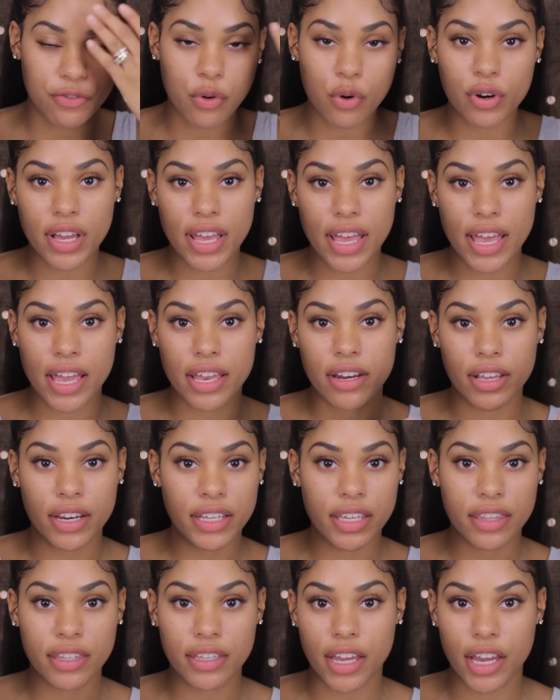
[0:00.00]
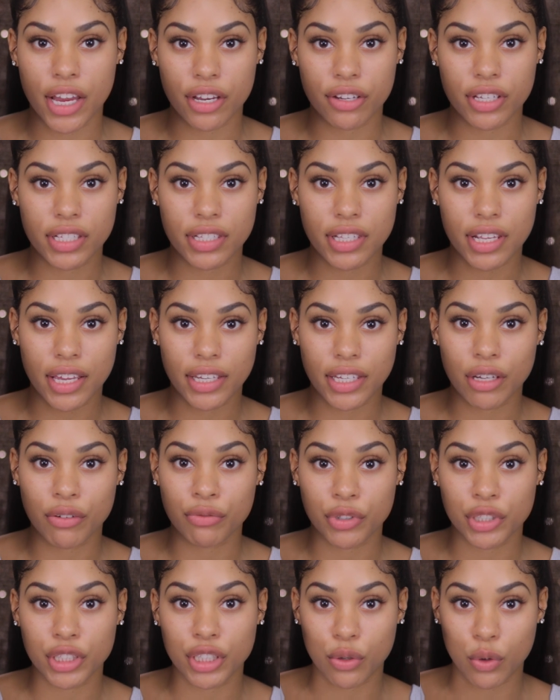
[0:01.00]
forehead, any of the areas that I get
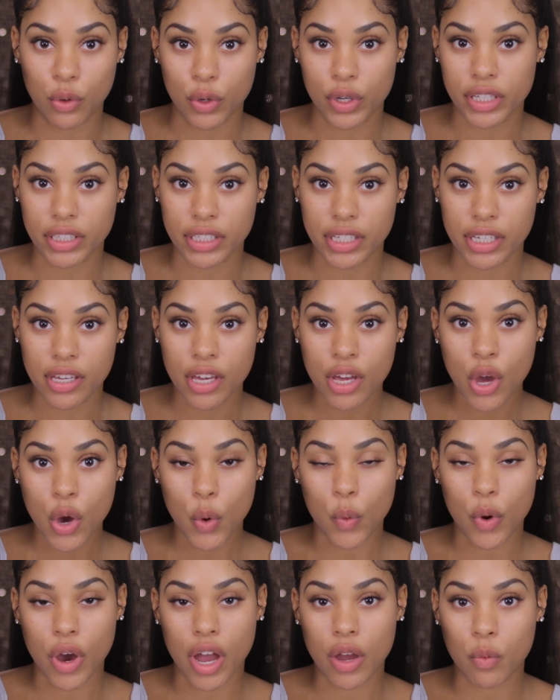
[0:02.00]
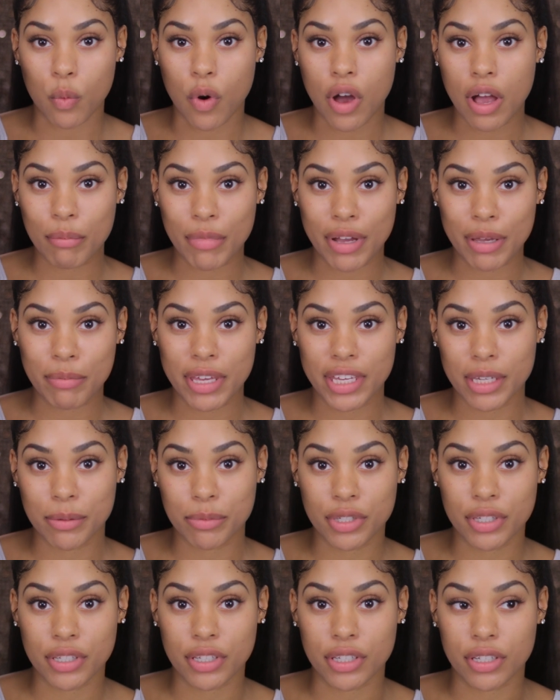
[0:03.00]
really oily where I want my
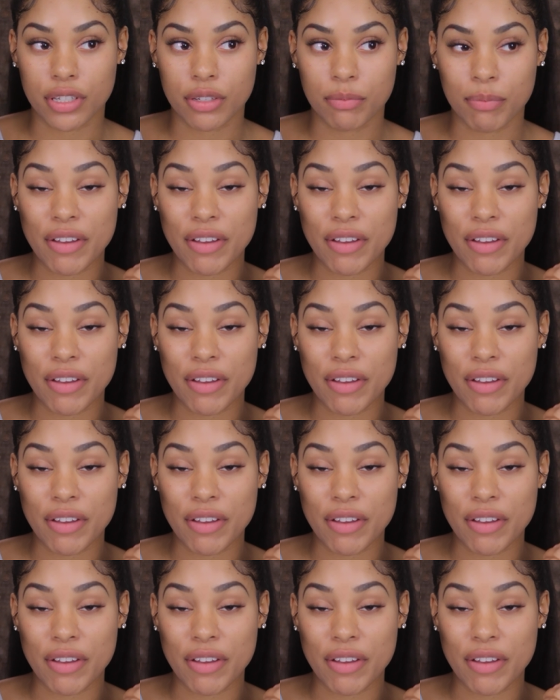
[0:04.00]
makeup to,